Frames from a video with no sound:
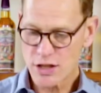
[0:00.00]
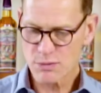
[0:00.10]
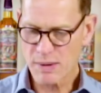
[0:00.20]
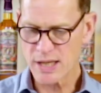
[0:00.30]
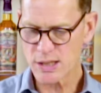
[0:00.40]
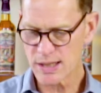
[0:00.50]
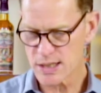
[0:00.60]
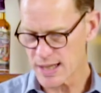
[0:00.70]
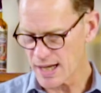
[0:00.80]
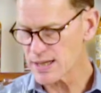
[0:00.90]
spice in
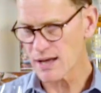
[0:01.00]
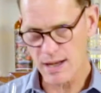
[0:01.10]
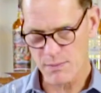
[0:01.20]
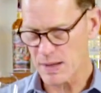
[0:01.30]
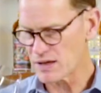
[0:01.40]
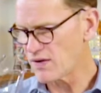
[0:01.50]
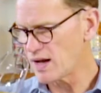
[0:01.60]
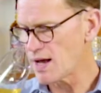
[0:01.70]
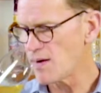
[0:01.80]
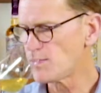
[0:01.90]
this case. I think I'm about to
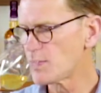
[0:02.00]
find out.